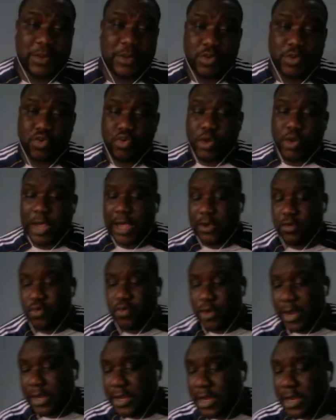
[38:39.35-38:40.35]
with
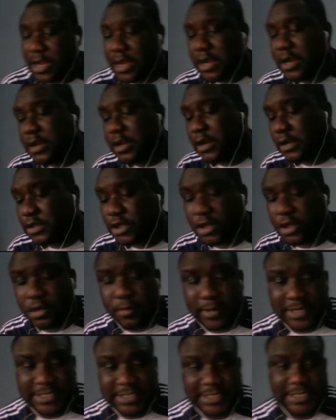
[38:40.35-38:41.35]
Lukaku and Lautaro
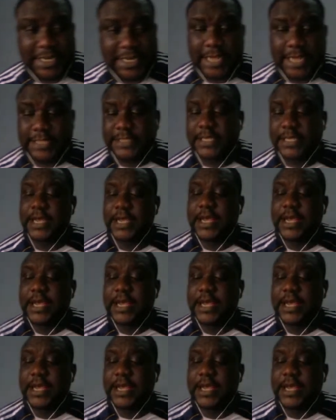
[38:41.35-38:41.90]
Martinez.